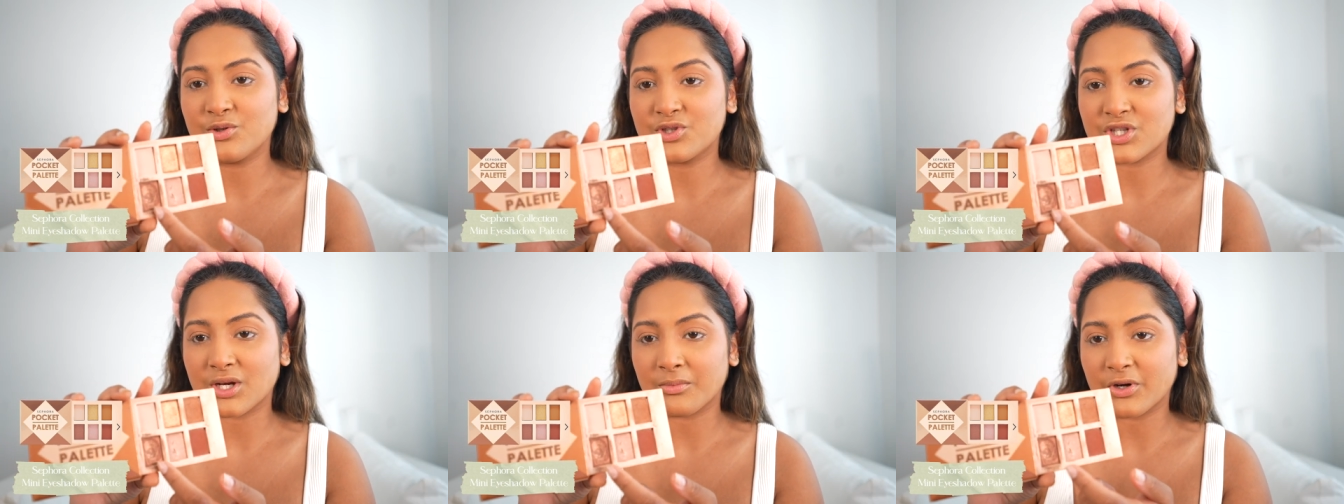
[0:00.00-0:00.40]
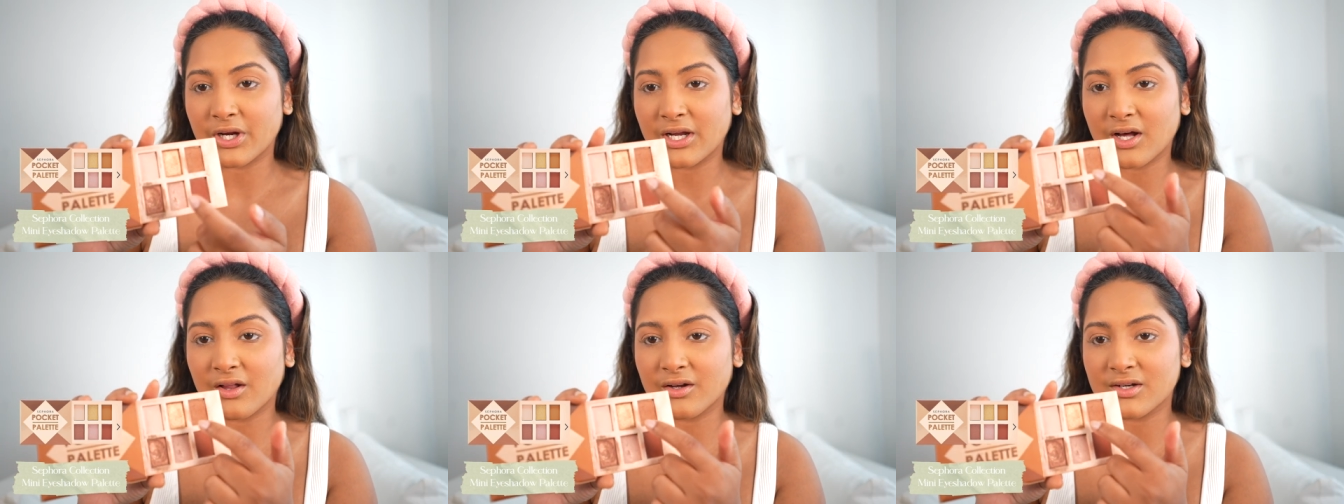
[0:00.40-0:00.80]
shimmery
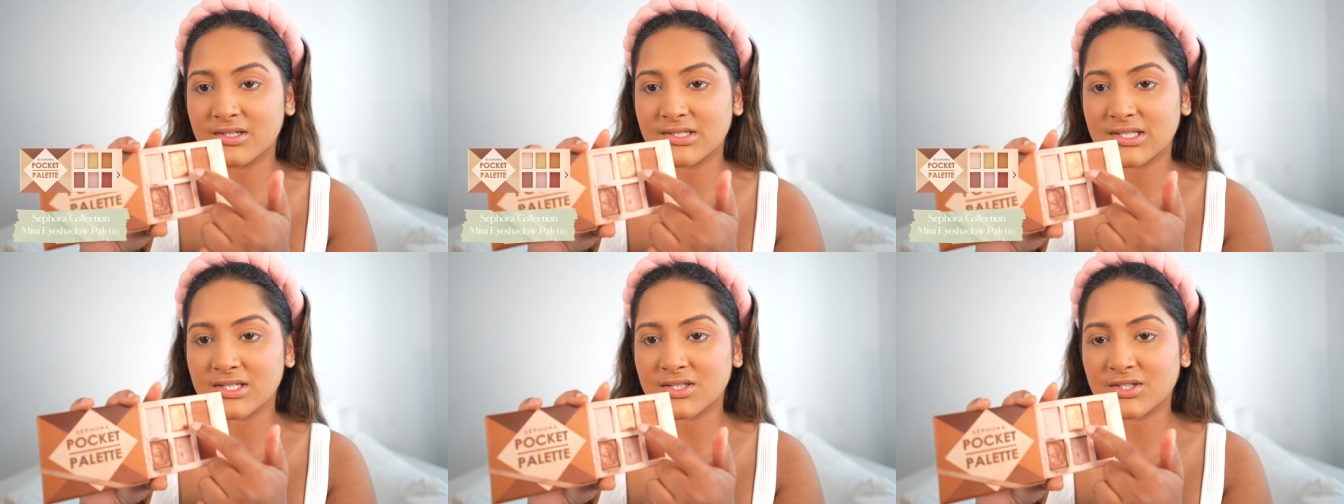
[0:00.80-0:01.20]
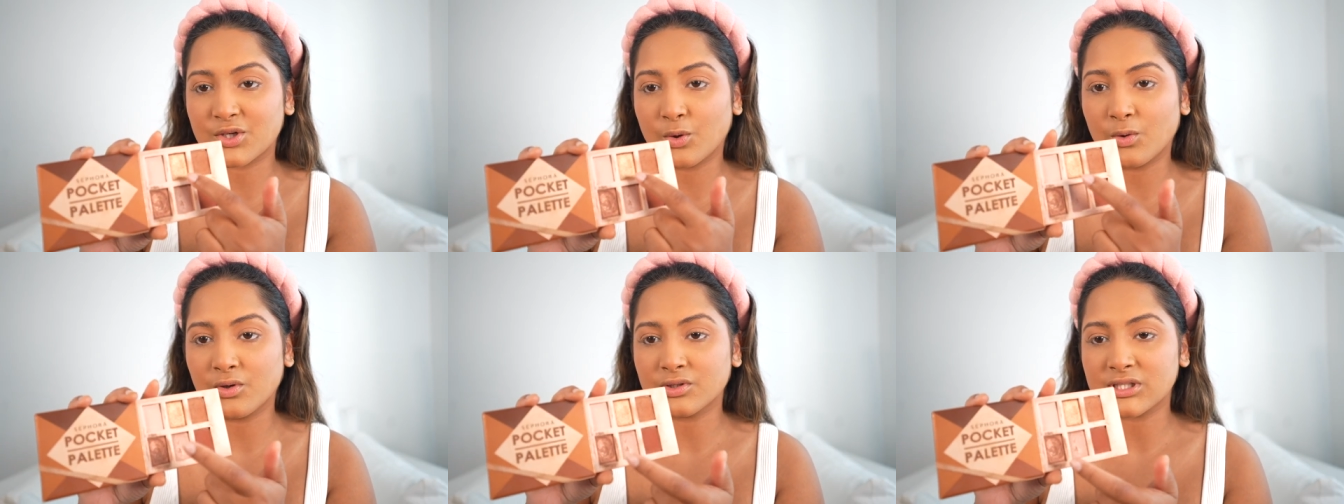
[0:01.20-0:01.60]
colors, this
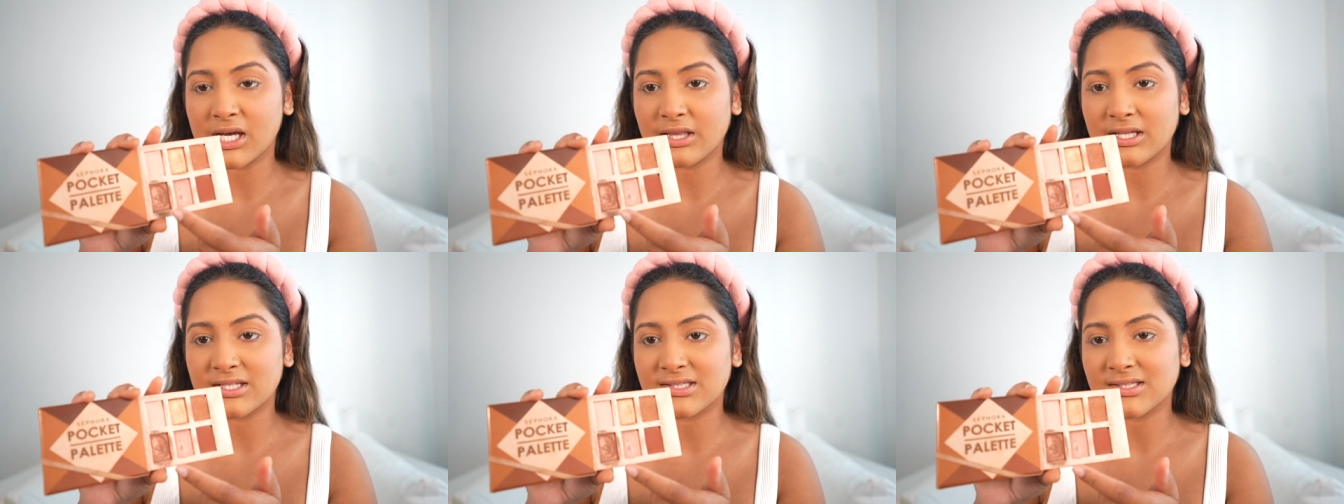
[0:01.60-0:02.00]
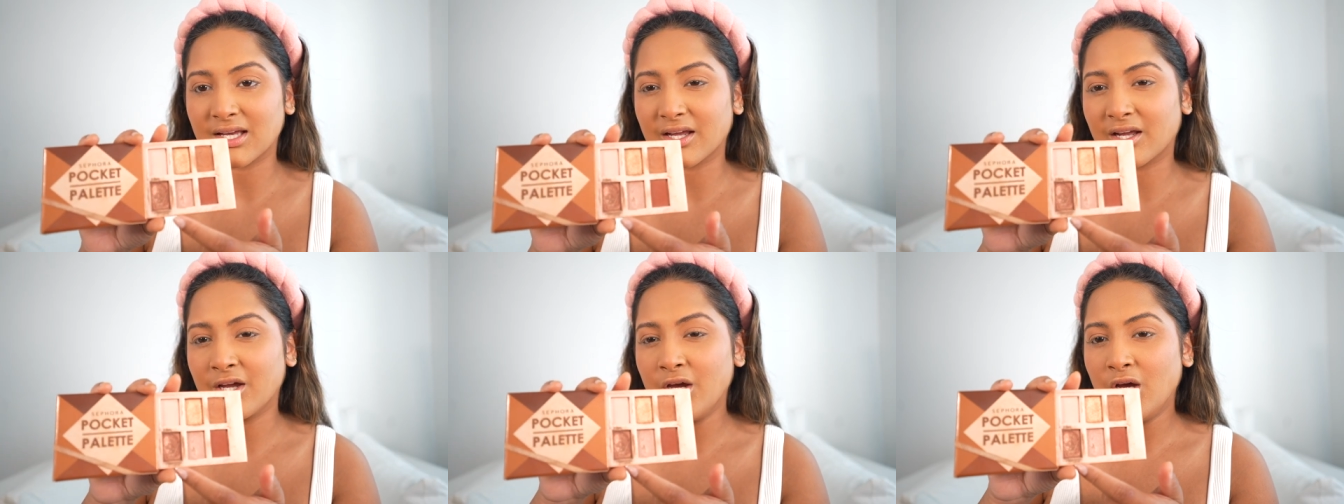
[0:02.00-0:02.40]
gold and this
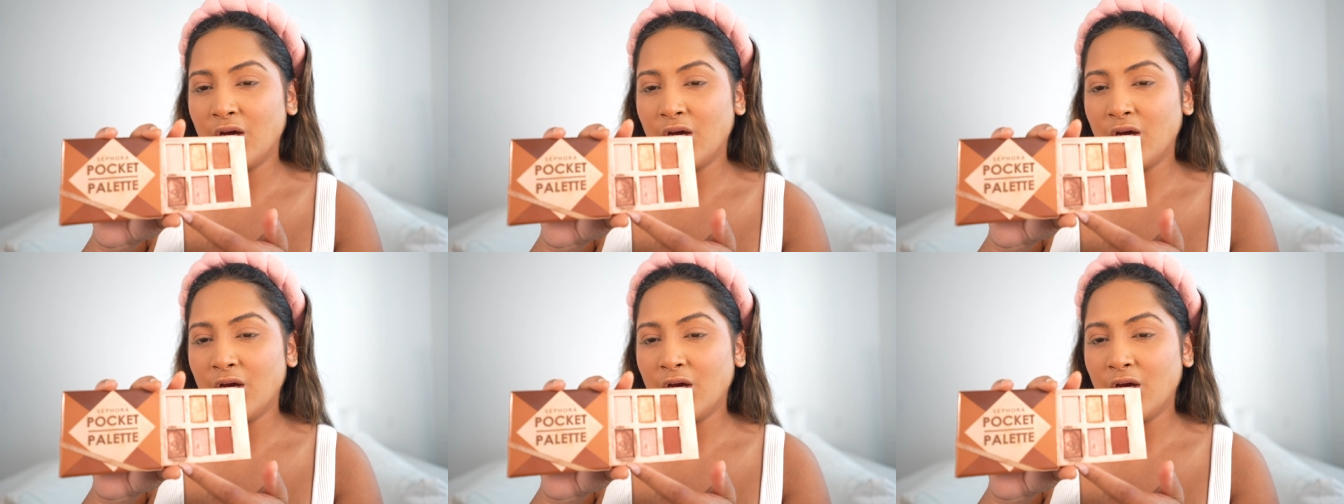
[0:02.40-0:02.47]
like